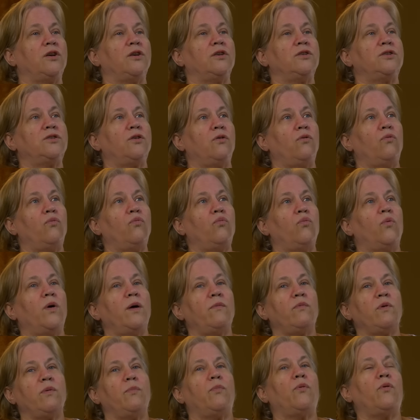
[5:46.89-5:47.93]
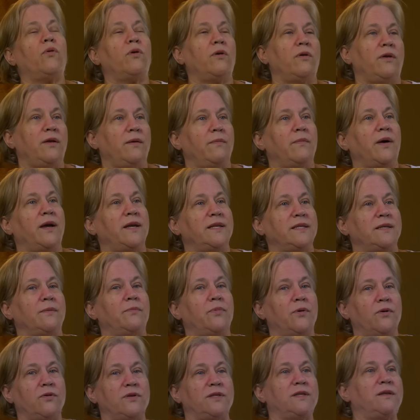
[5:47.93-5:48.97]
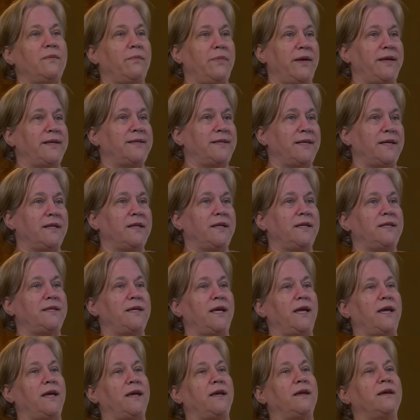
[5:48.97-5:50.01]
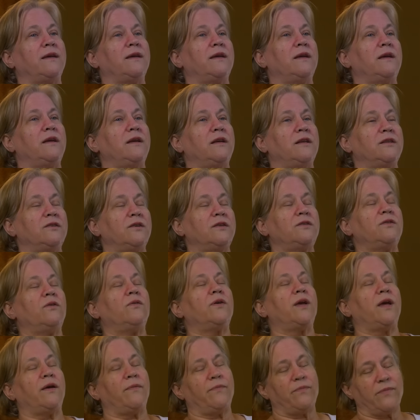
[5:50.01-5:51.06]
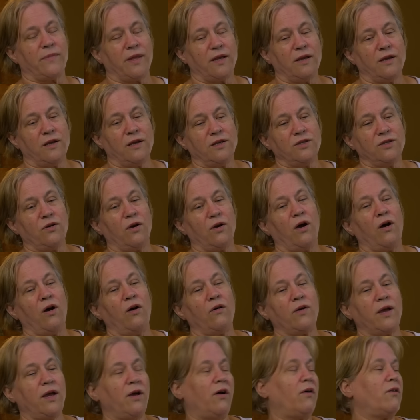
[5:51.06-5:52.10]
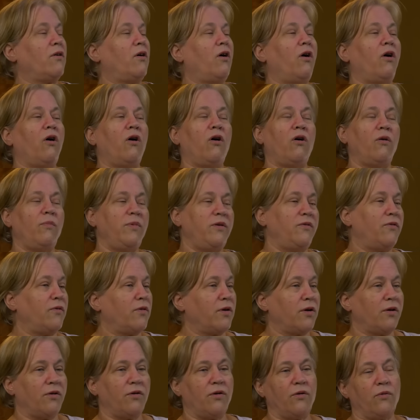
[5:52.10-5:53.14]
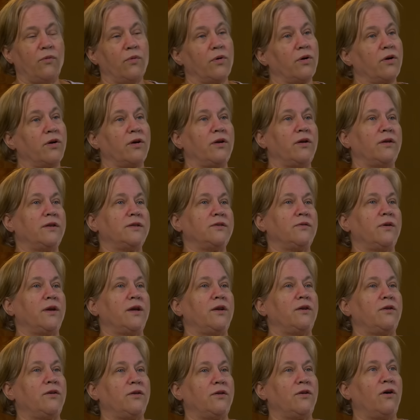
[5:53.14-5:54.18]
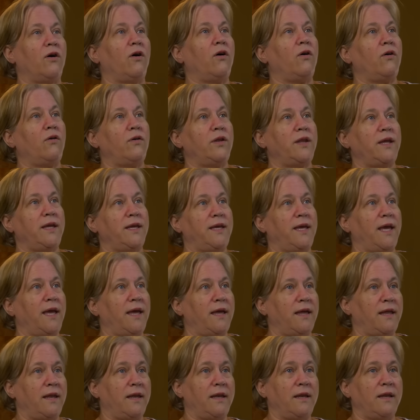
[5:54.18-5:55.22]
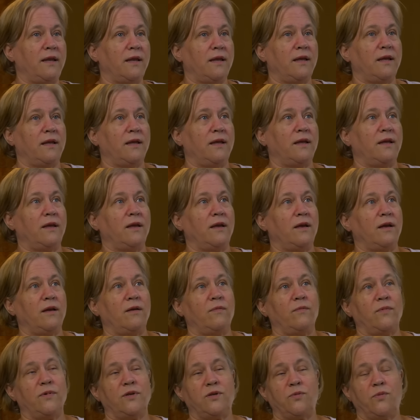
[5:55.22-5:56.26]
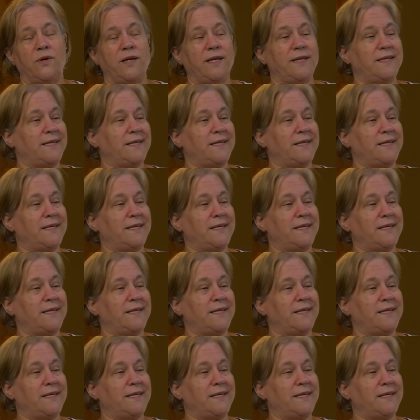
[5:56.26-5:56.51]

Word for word: So what report am I supposed to basically take? So I said, okay. So, okay, I'll call before I go to work. So I called again between